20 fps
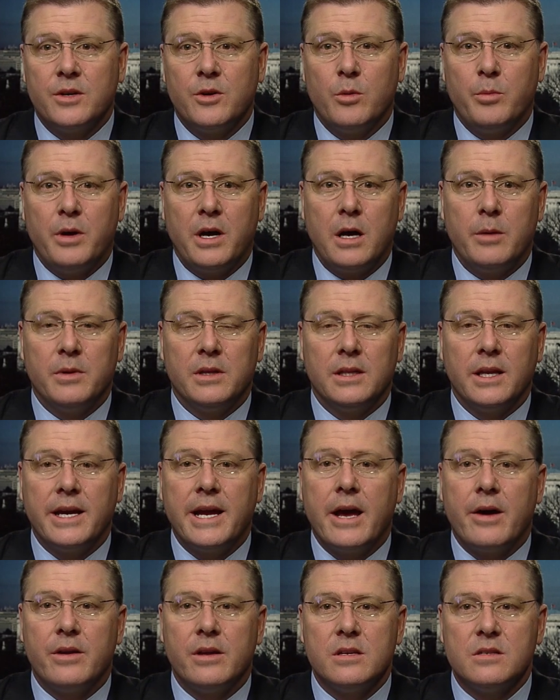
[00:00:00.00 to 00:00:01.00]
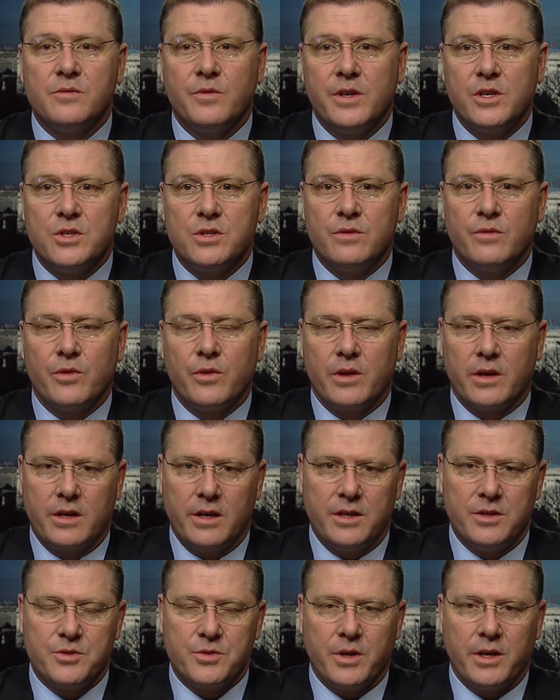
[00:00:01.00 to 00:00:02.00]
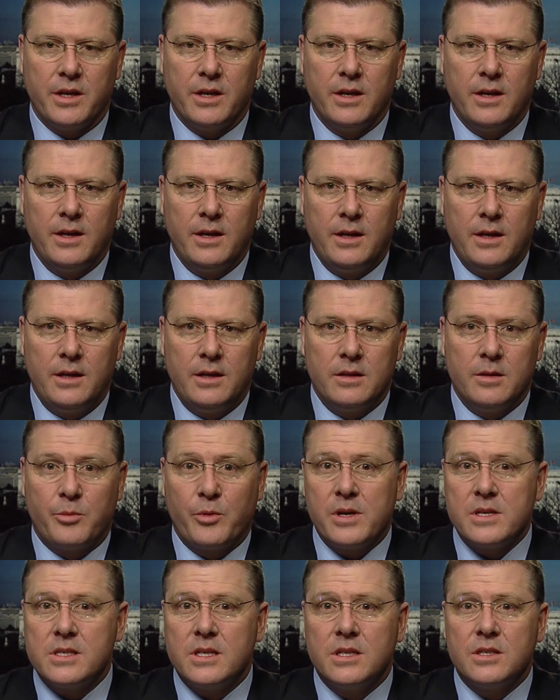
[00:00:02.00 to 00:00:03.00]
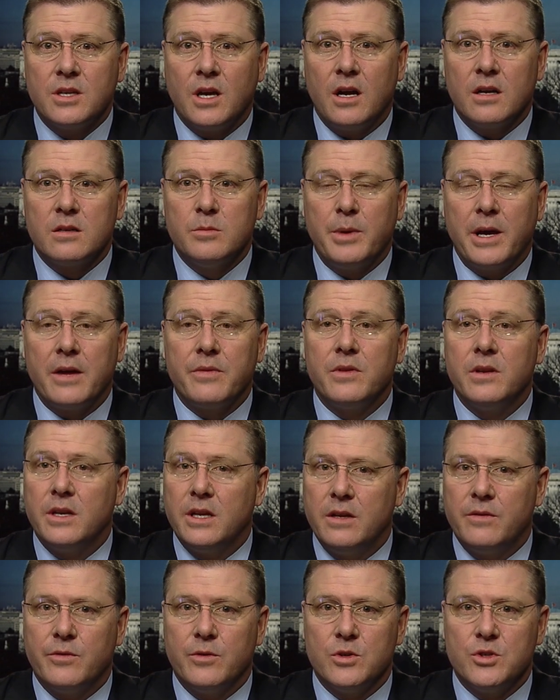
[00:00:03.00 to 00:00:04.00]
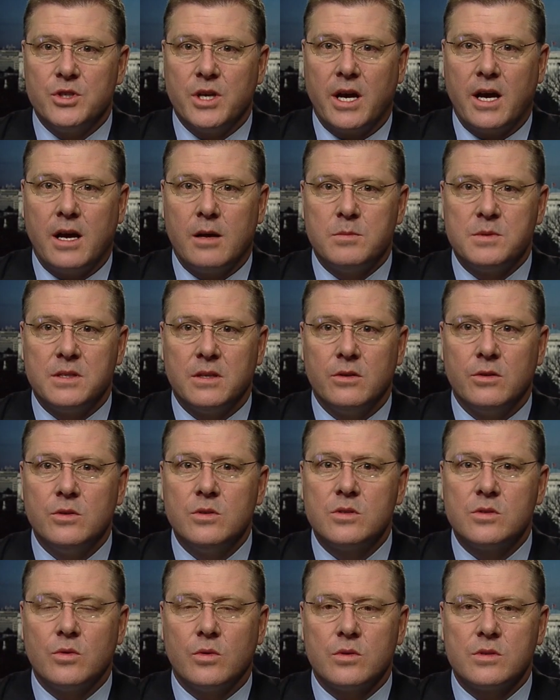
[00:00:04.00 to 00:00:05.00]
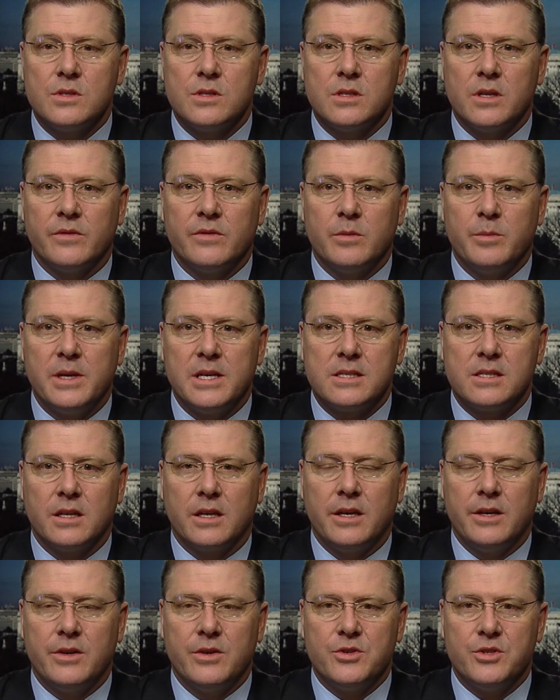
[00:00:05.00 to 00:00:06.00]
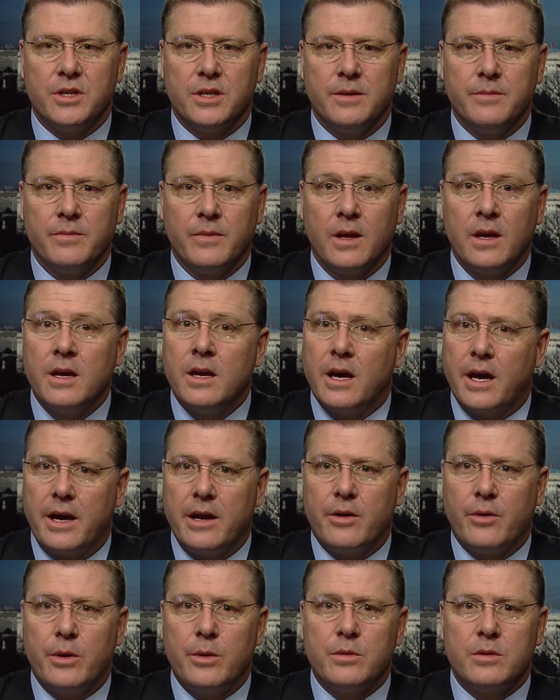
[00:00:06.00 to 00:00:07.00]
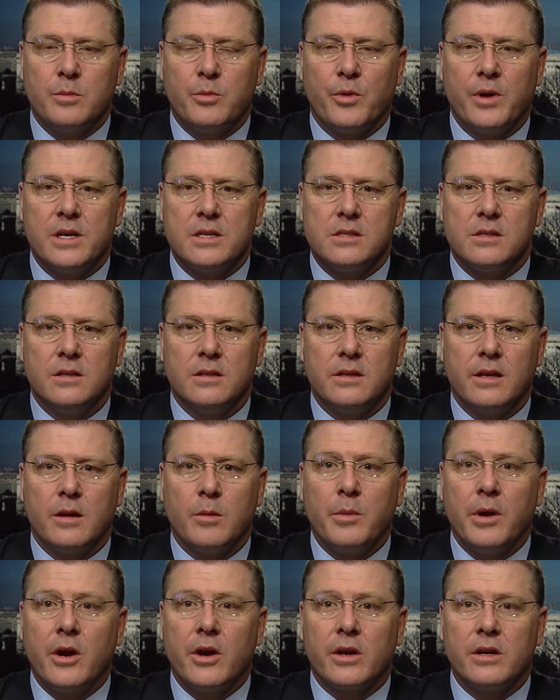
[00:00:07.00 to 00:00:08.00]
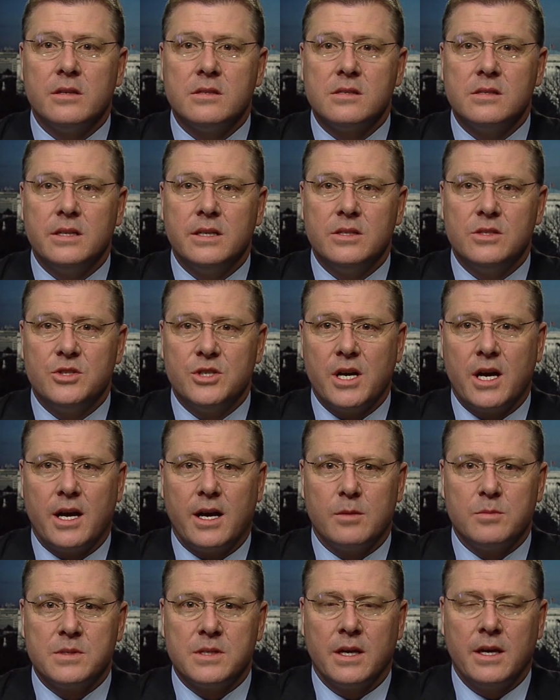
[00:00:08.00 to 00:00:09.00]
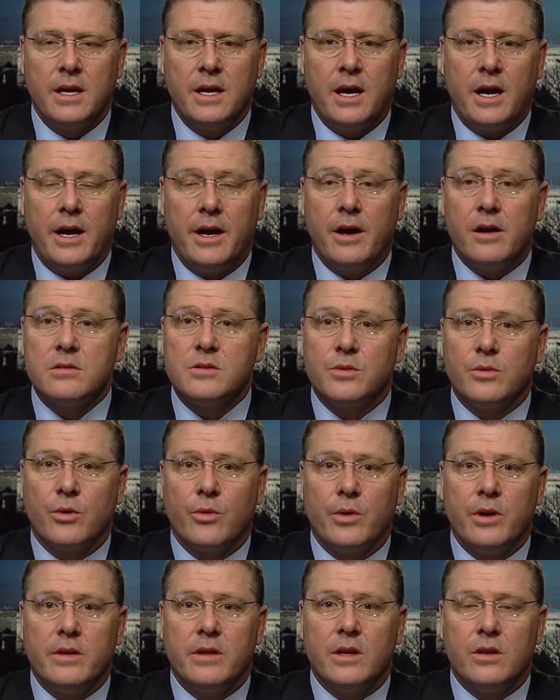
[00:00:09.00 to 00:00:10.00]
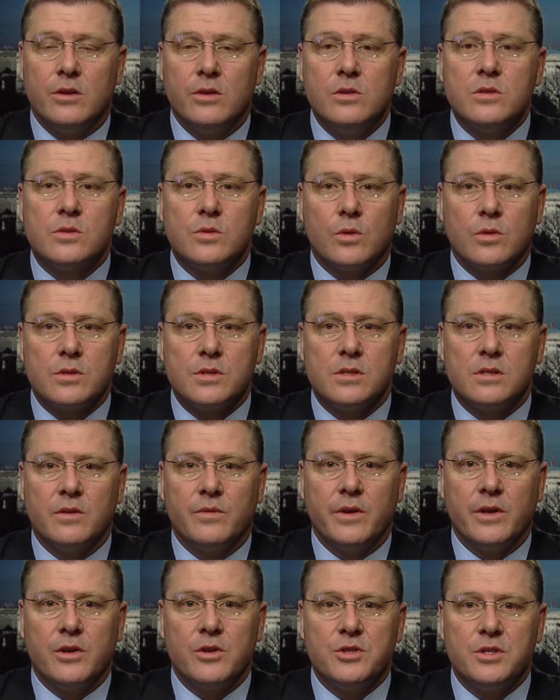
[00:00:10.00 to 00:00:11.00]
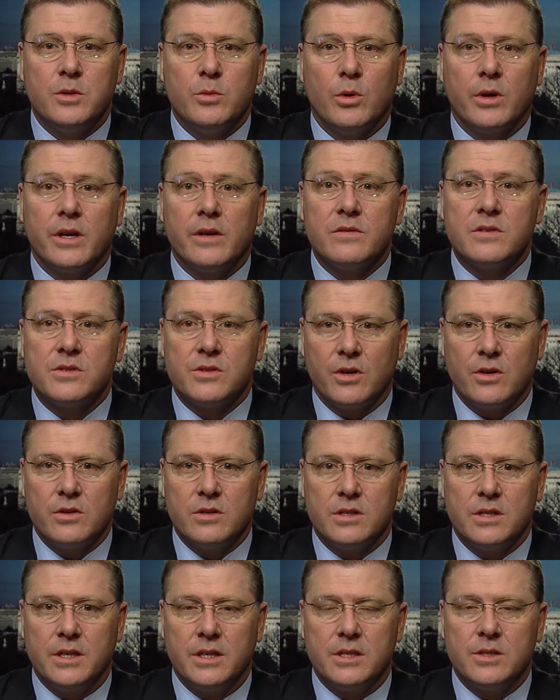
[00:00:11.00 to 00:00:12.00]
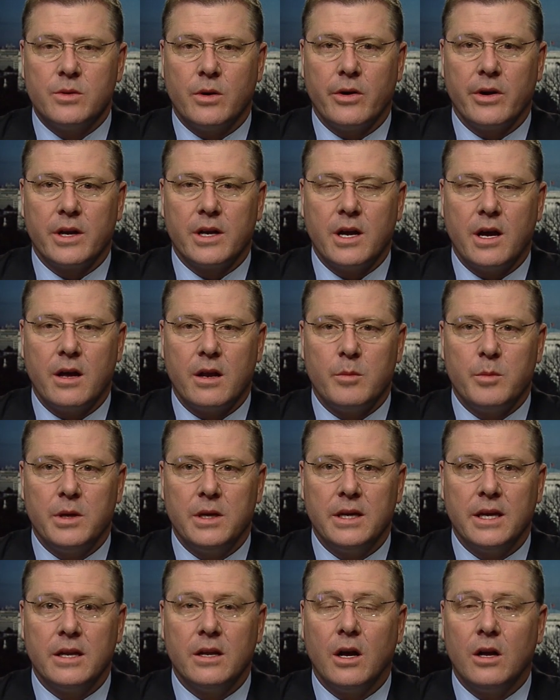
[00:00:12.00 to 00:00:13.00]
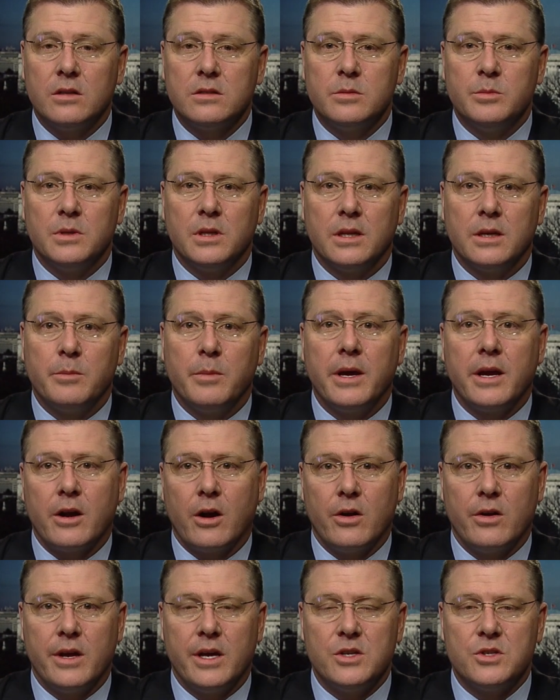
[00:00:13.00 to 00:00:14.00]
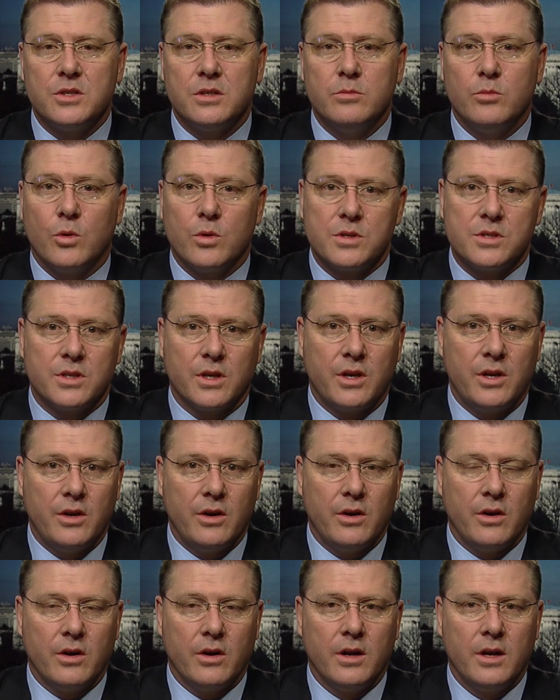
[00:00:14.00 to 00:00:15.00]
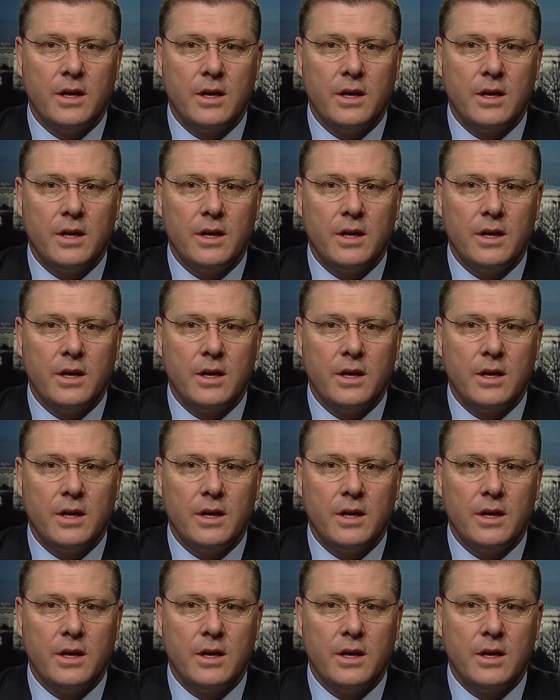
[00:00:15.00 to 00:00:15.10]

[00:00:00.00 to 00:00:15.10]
Obama lay out his vision for the country. The President talked about the need for jobs and new sources of domestic energy. I agree with the President that Americans need jobs. I also agree that new sources of energy will give certainty to our economy and ultimately make our nation more secure.